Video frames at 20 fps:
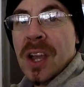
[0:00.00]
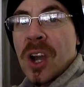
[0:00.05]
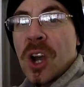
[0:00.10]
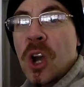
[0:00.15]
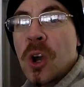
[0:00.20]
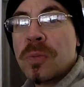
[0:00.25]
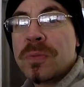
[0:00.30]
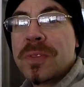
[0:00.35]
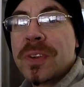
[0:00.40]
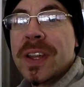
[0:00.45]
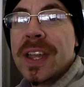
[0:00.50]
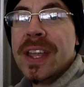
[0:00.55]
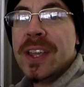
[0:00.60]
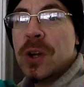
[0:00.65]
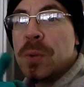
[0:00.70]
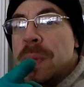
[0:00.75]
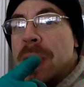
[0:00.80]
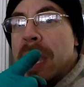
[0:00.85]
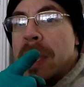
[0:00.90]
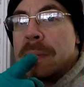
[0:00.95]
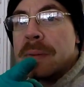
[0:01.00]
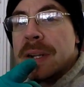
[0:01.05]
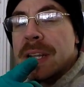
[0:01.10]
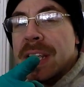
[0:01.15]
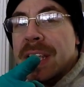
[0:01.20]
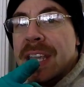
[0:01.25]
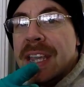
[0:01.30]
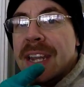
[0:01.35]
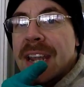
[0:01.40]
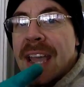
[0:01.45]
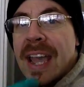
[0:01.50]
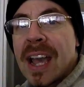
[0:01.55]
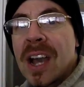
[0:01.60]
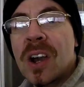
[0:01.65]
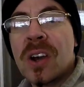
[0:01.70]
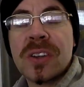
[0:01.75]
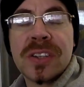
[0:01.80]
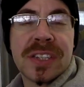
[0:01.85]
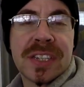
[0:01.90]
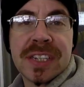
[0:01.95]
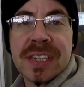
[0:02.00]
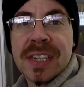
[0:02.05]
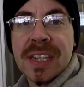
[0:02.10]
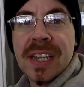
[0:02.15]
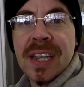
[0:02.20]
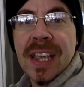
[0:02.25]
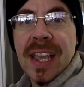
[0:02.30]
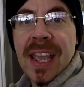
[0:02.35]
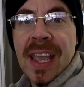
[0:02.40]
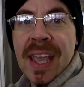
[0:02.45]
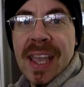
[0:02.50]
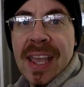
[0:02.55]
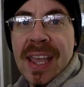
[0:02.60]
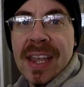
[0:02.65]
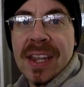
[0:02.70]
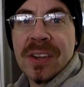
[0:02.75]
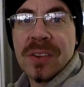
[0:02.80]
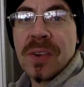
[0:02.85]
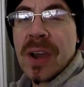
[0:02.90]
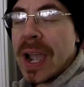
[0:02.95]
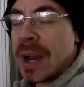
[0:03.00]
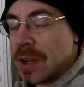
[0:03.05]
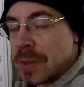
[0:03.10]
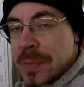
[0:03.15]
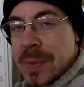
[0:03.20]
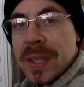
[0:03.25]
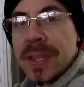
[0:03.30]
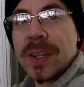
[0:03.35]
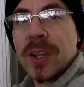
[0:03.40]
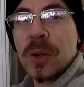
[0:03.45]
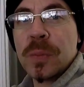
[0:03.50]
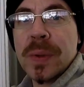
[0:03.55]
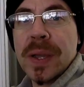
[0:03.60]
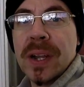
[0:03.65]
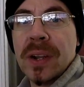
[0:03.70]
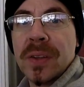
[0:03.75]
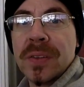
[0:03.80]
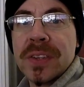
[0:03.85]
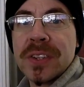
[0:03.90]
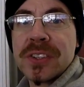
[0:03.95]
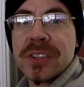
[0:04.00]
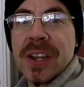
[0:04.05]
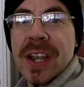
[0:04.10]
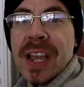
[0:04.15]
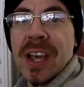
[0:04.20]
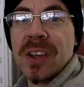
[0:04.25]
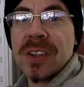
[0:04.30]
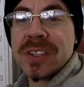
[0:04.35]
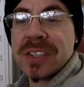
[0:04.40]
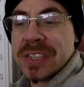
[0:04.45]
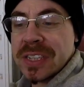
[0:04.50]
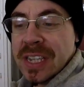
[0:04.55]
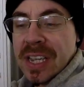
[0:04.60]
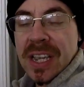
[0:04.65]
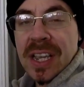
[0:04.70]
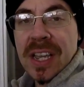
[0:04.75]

Hopefully you'll be able to get out and ride with me a little bit on the trails.